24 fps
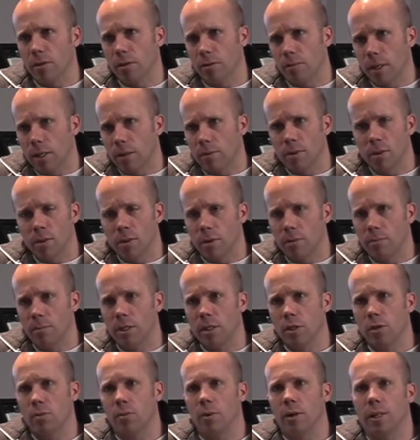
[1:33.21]
They're about in their
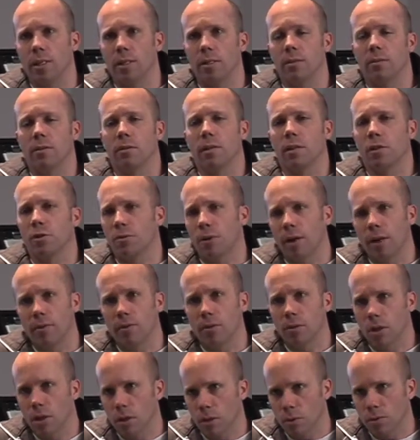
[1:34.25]
mid-20s, and they
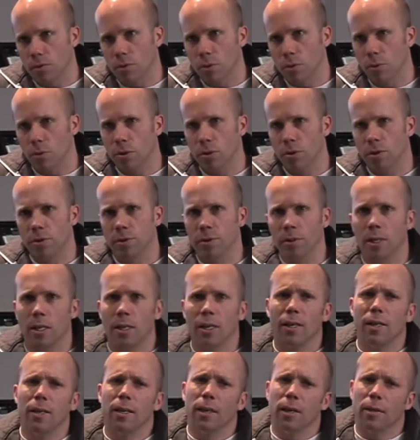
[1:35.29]
travel all over the world,
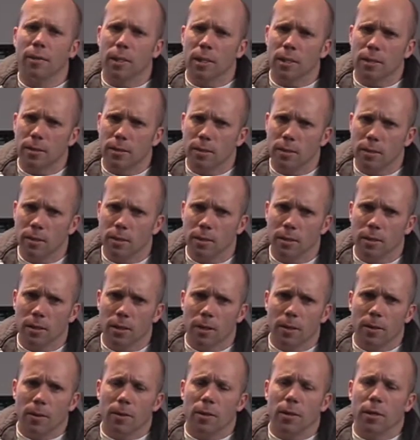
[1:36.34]
and they see
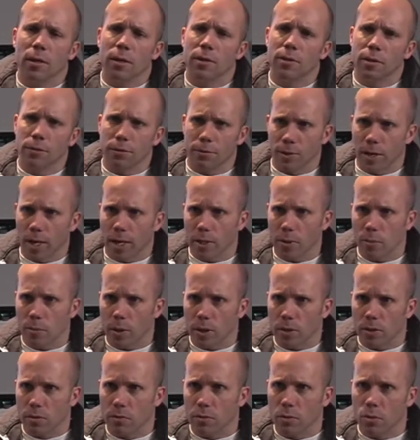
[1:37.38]
different
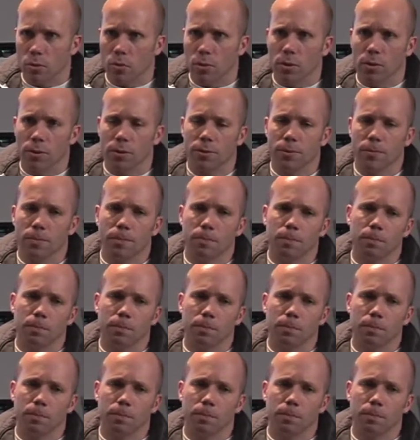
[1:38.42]
aspects of the world,